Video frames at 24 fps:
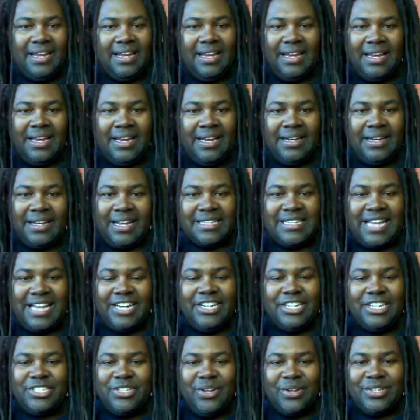And because
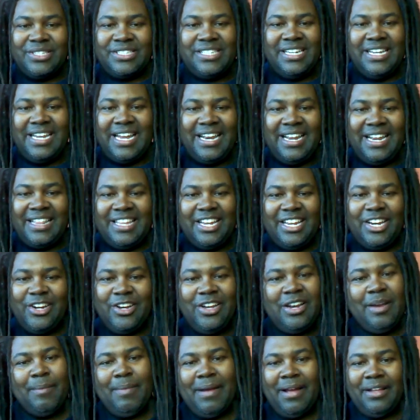I just don't see anything
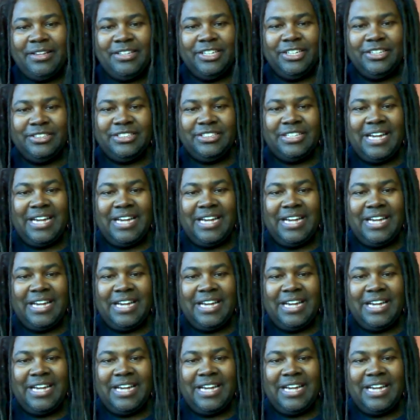good about